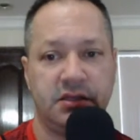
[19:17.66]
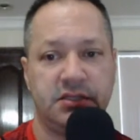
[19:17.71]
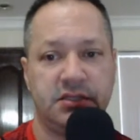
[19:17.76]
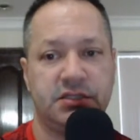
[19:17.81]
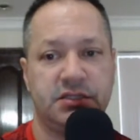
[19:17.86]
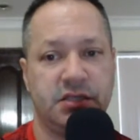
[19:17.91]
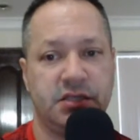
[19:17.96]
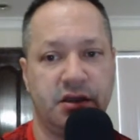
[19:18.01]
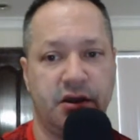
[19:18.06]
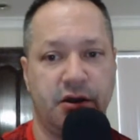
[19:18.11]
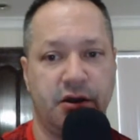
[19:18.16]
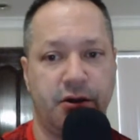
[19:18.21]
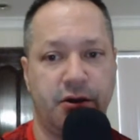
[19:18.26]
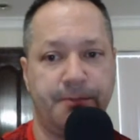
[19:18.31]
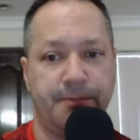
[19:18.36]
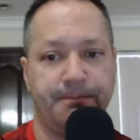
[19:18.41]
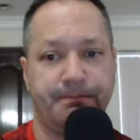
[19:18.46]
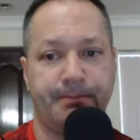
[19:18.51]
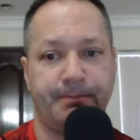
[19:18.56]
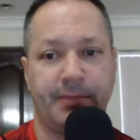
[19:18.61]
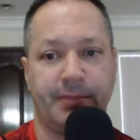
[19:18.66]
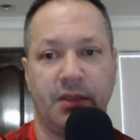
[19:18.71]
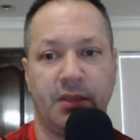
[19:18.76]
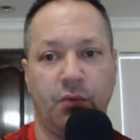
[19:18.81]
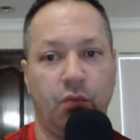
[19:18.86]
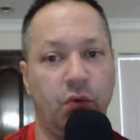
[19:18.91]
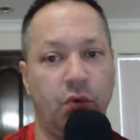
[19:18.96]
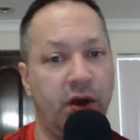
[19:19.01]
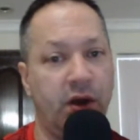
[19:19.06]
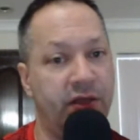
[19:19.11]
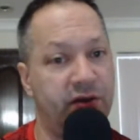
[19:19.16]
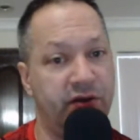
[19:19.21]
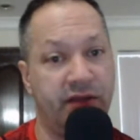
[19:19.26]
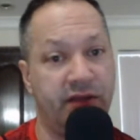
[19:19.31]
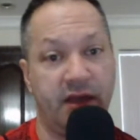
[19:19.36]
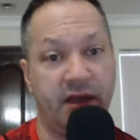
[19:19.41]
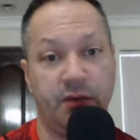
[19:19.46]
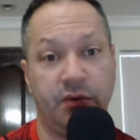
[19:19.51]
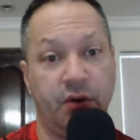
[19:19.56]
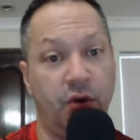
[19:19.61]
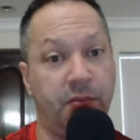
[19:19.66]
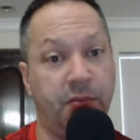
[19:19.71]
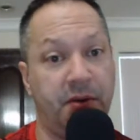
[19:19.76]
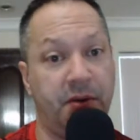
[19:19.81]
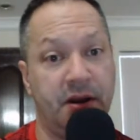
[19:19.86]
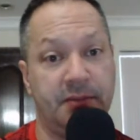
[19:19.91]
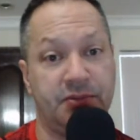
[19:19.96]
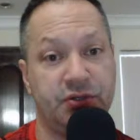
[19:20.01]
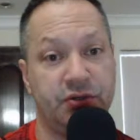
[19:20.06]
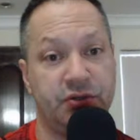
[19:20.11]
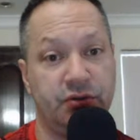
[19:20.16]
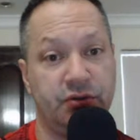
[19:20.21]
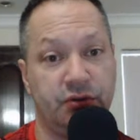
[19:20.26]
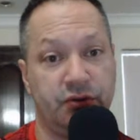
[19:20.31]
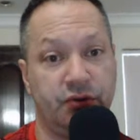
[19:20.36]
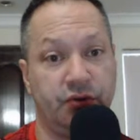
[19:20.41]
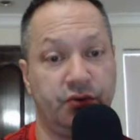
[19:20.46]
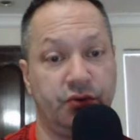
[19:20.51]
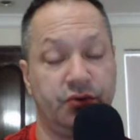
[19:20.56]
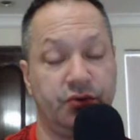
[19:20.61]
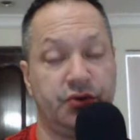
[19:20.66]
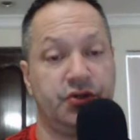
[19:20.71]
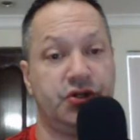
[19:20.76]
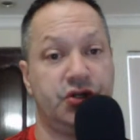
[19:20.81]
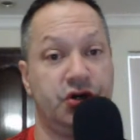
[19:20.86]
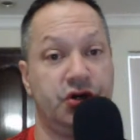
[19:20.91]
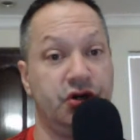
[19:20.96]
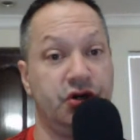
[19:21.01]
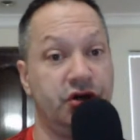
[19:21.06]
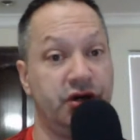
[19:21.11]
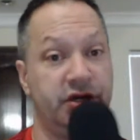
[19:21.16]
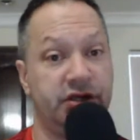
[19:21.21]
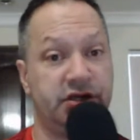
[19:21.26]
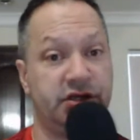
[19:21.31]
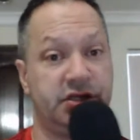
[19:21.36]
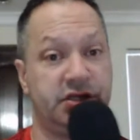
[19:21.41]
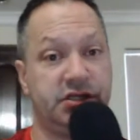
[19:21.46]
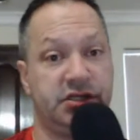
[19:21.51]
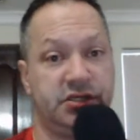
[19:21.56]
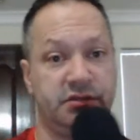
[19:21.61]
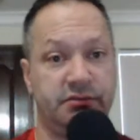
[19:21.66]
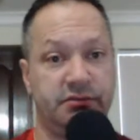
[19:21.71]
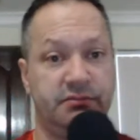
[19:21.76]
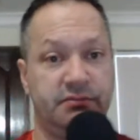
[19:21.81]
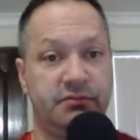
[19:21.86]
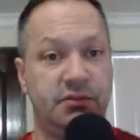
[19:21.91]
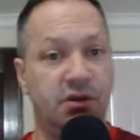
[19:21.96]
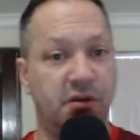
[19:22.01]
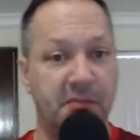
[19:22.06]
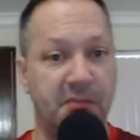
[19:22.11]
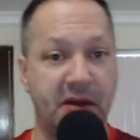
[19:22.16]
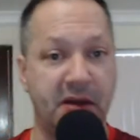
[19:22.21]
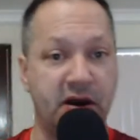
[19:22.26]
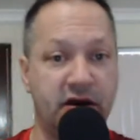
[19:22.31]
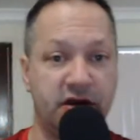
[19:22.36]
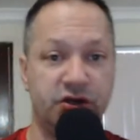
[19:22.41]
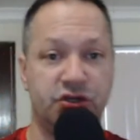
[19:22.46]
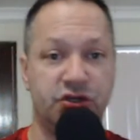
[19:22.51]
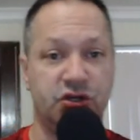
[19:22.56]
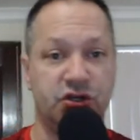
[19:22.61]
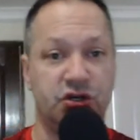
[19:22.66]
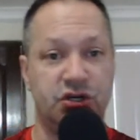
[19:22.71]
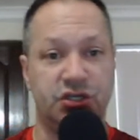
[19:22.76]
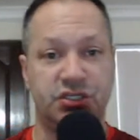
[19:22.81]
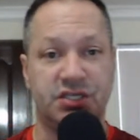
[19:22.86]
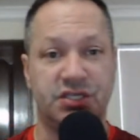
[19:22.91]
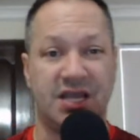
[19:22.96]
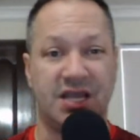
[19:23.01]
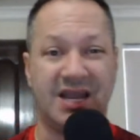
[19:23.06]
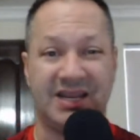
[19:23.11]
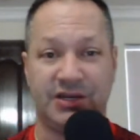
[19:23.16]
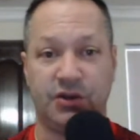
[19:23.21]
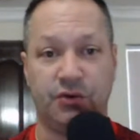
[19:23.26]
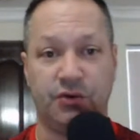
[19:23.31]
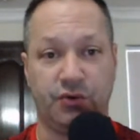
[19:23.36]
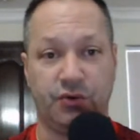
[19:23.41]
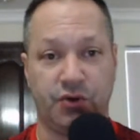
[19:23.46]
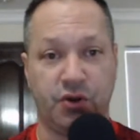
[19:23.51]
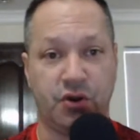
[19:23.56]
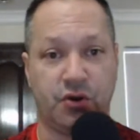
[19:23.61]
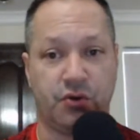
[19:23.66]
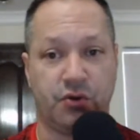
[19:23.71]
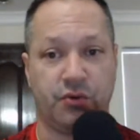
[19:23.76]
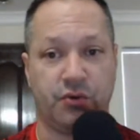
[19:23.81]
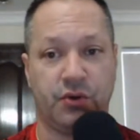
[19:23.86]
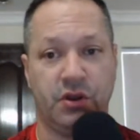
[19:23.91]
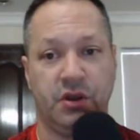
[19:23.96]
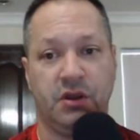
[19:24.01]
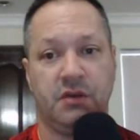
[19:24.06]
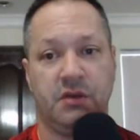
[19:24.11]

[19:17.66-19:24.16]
So whether they would open up to tourists, American tourists, I don't know.